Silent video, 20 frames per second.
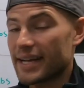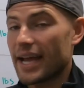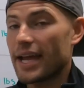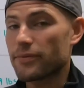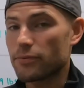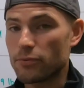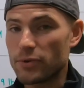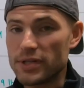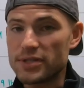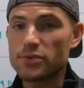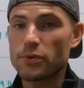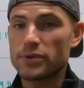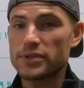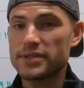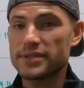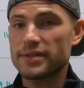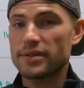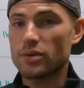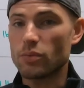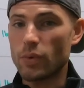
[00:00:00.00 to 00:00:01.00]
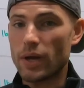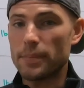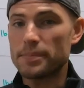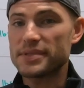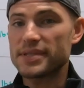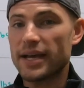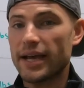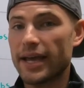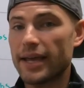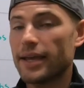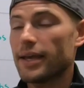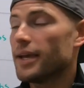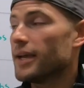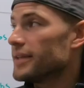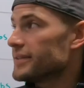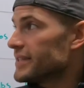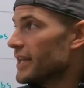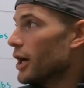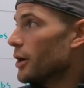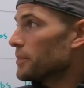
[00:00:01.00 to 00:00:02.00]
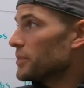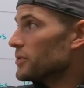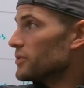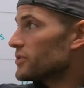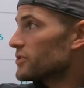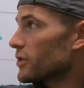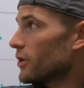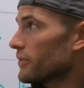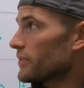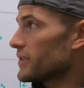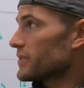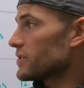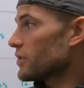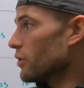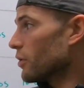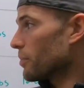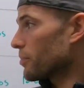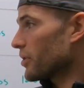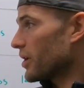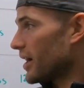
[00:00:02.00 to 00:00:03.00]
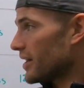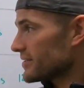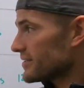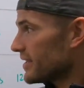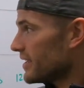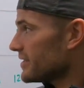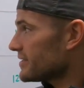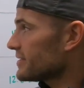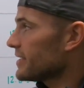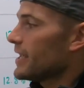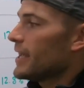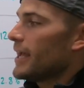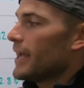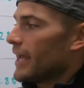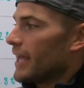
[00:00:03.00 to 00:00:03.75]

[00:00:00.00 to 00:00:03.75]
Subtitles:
I have resources on the website to help you start this whole process.